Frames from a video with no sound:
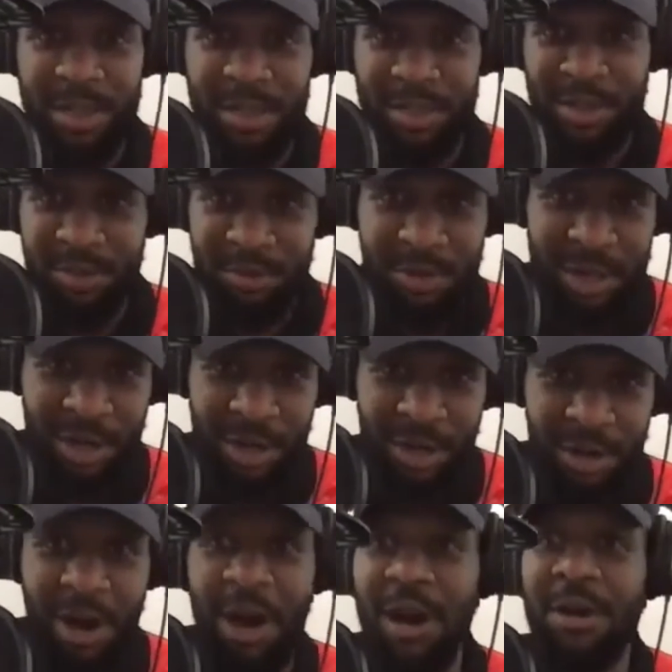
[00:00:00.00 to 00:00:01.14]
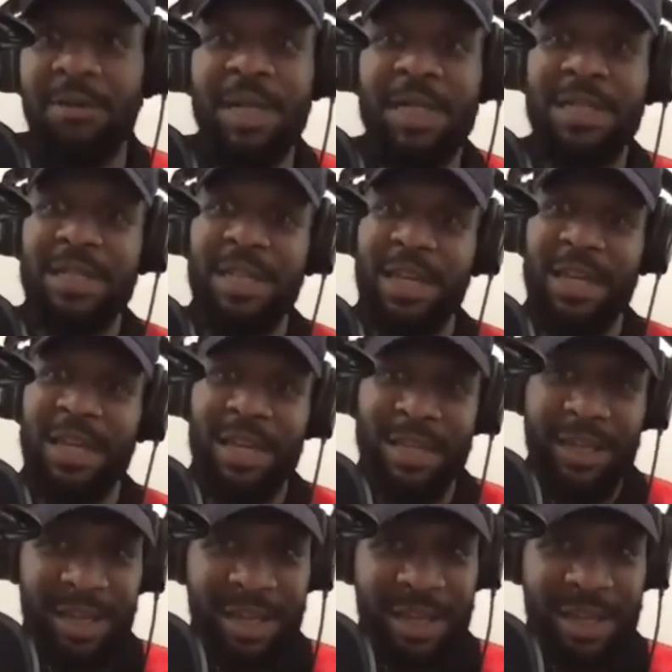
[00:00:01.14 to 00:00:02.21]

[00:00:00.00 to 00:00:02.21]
can do it all. I always said,